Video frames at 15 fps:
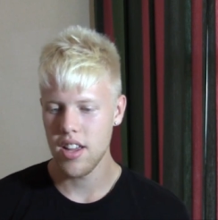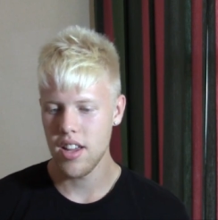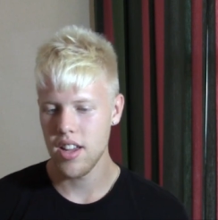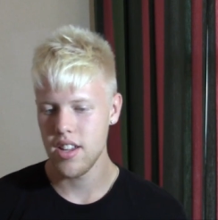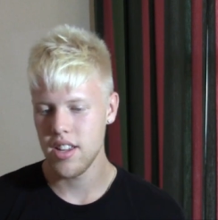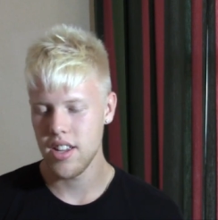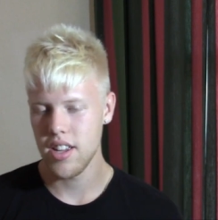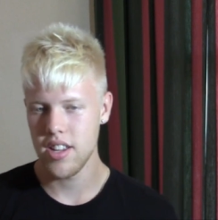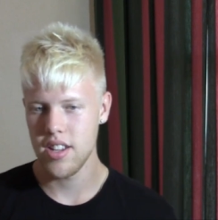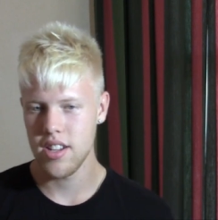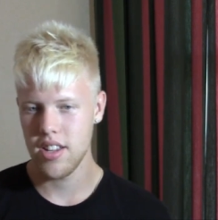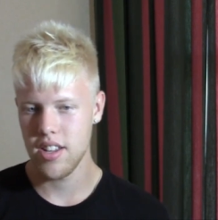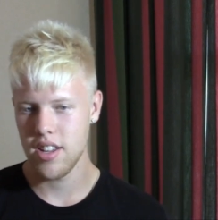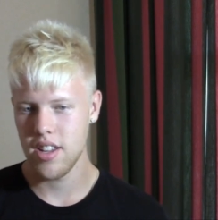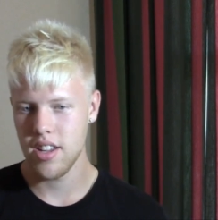It, it
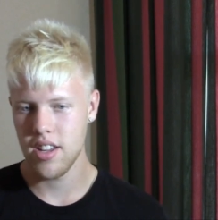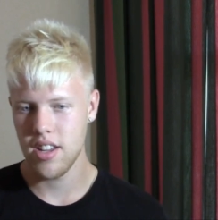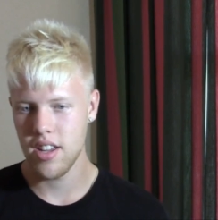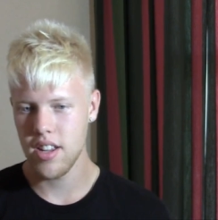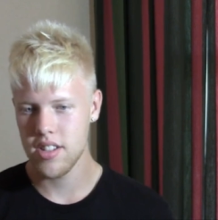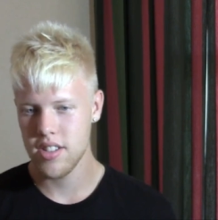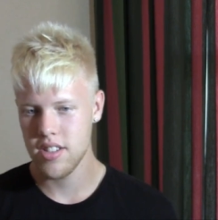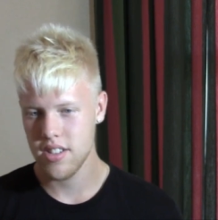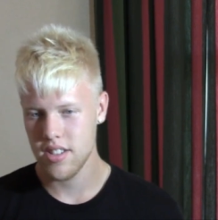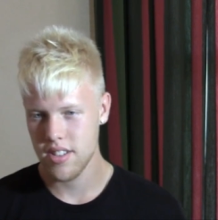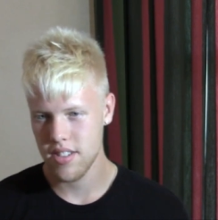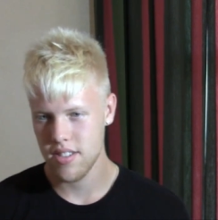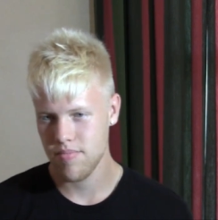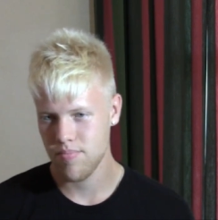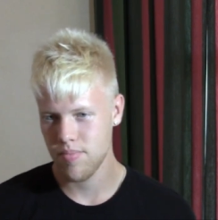it's
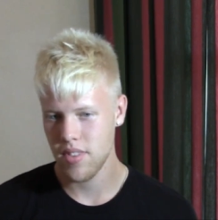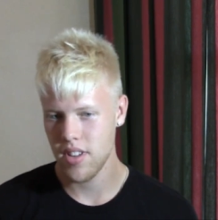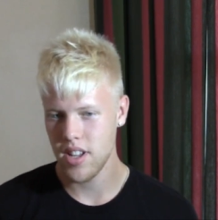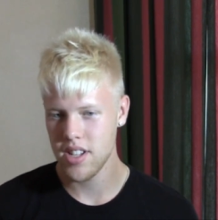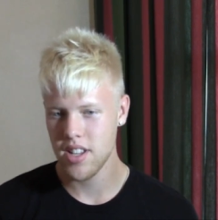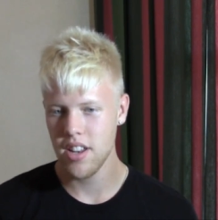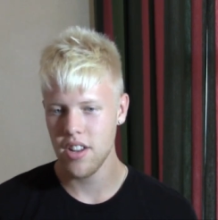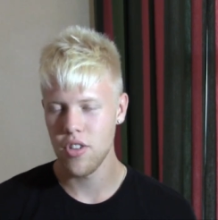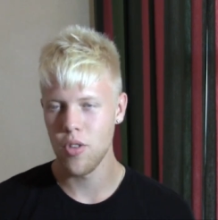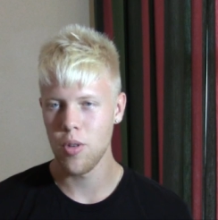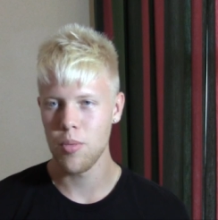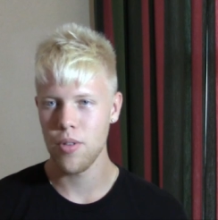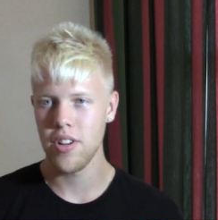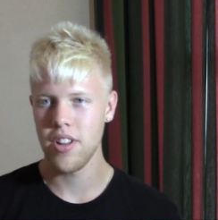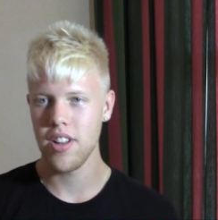it's kind of
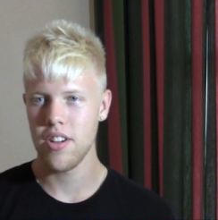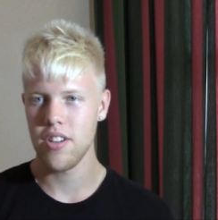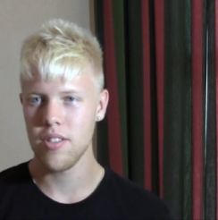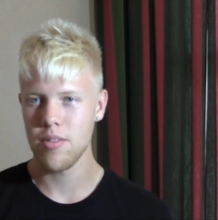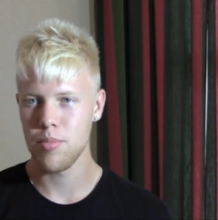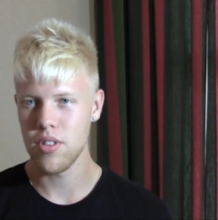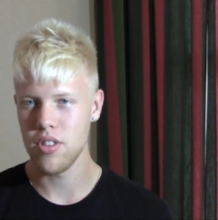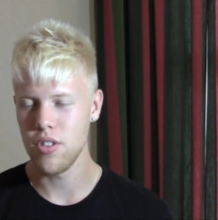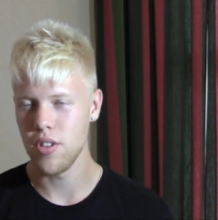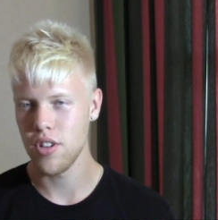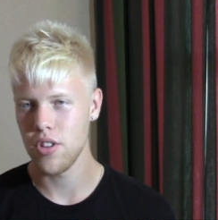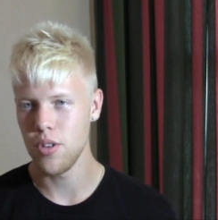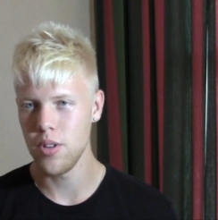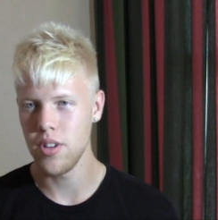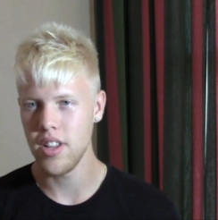normal right now doing
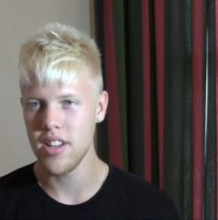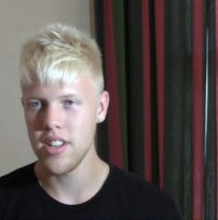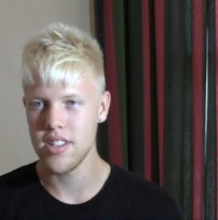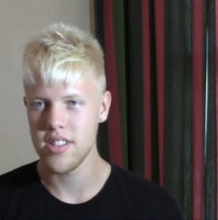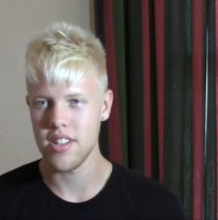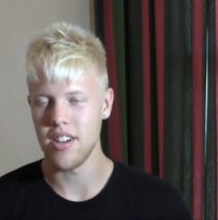two days.